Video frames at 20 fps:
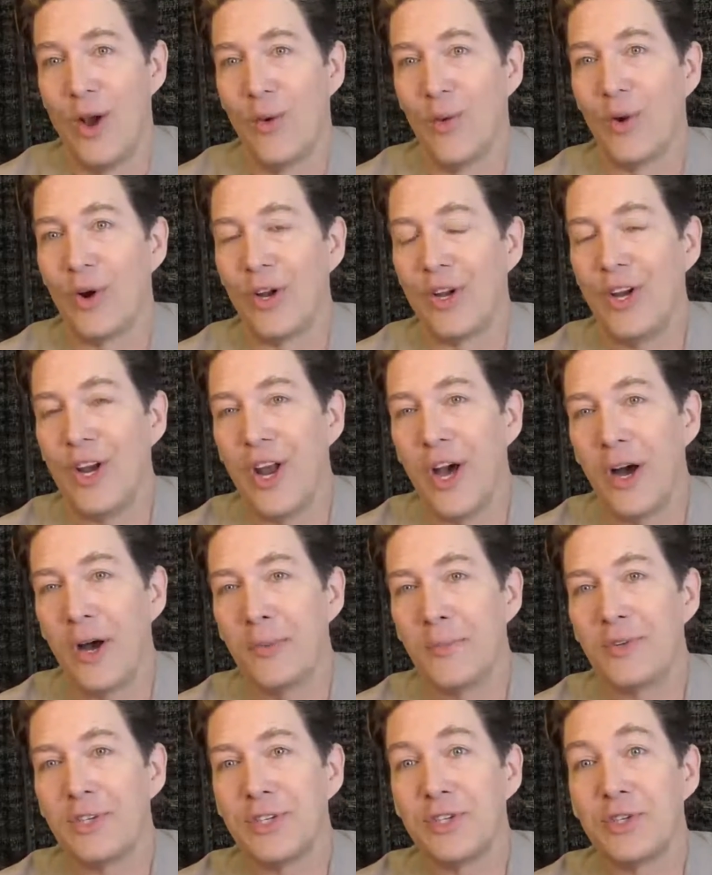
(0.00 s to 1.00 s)
We're
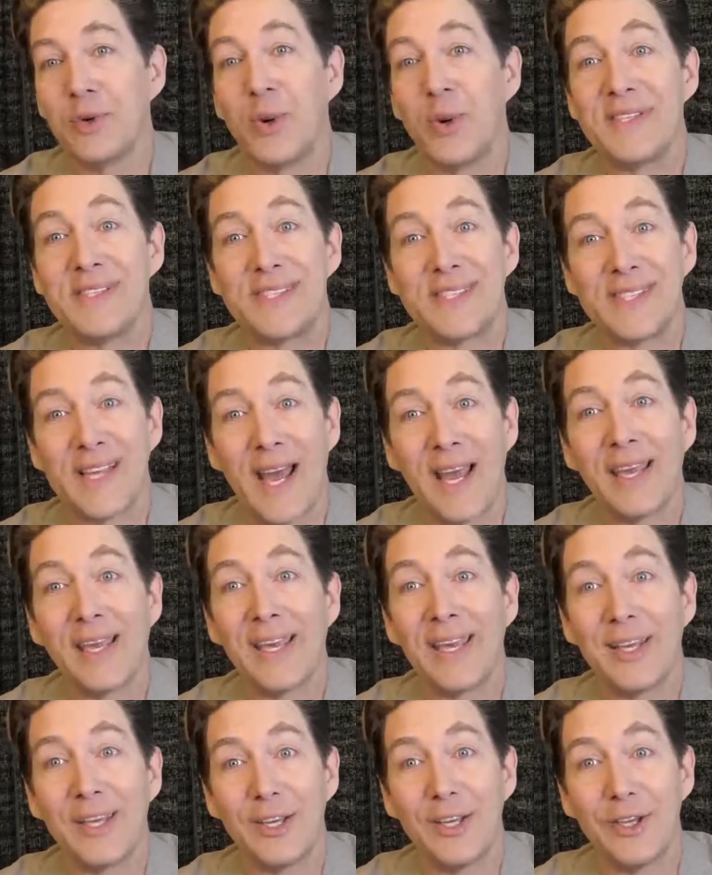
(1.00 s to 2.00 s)
numbed to a
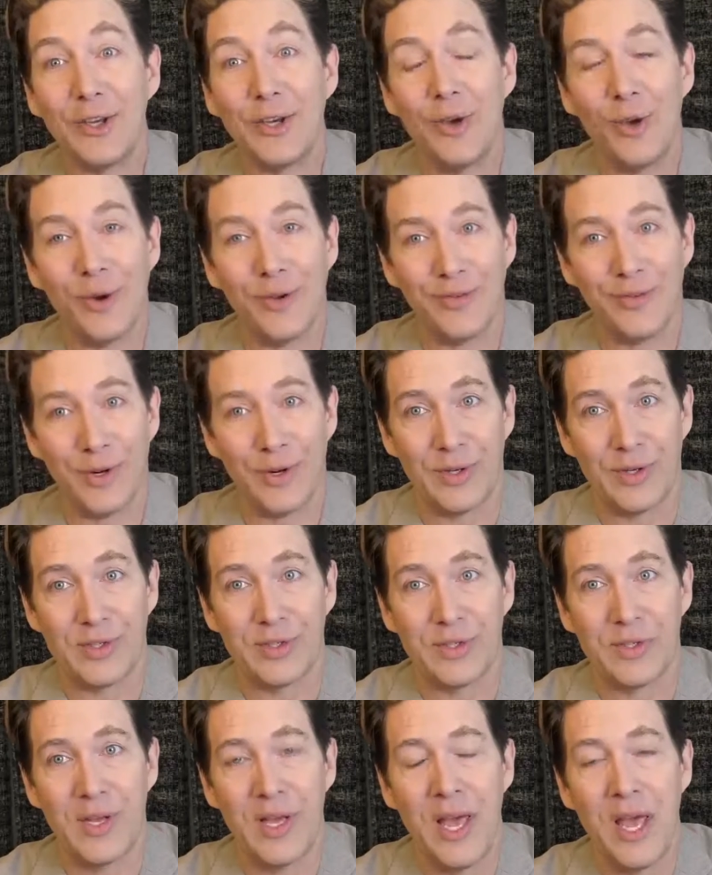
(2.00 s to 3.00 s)
psychic
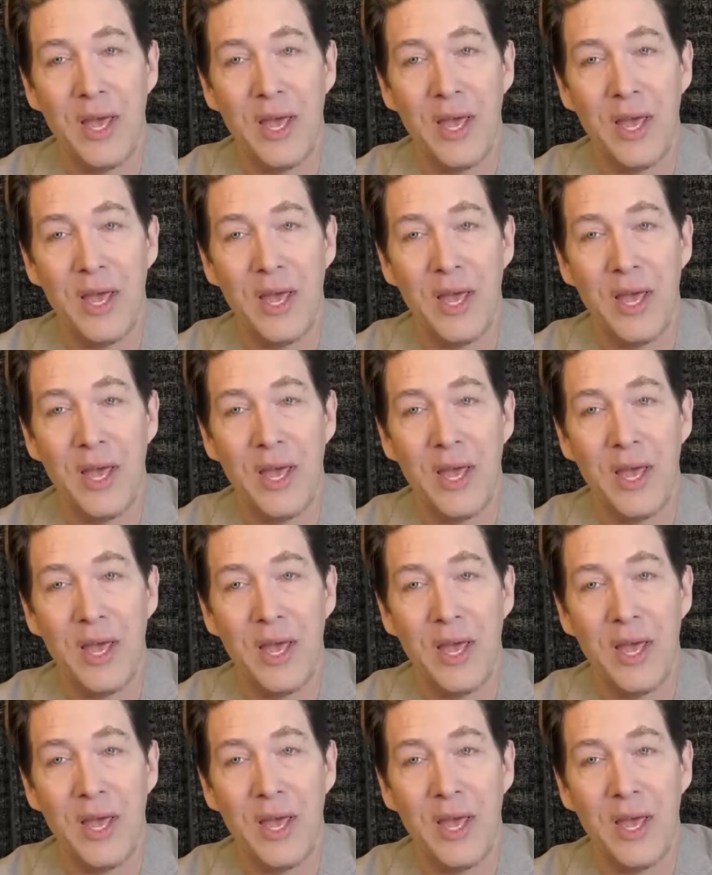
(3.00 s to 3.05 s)
universe